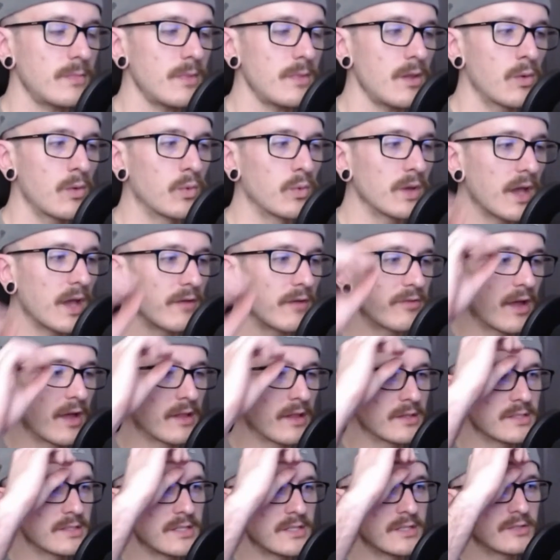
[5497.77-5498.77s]
We got
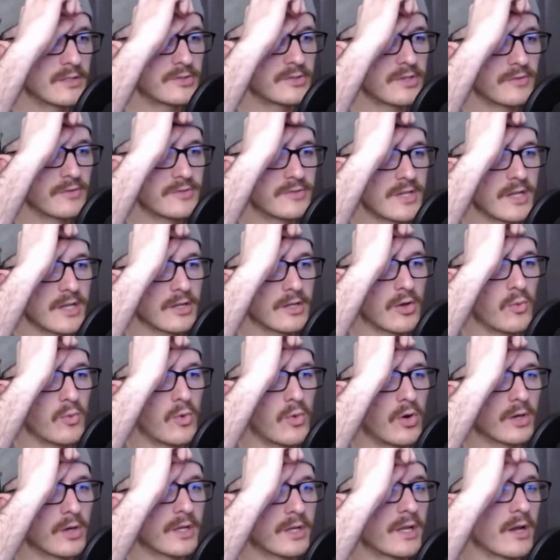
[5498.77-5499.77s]
Valentina Shevchenko
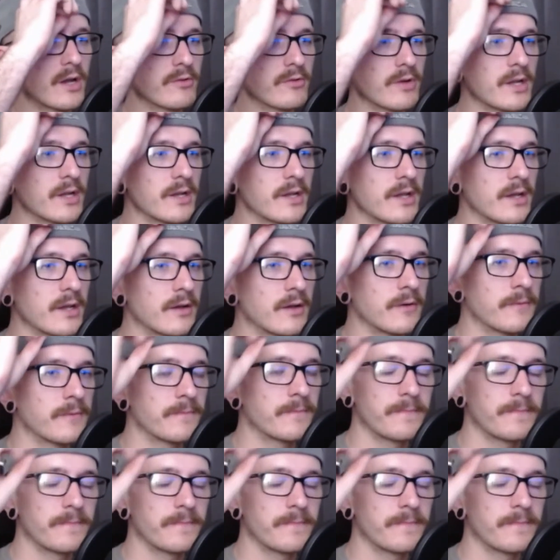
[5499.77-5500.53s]
walking out right now.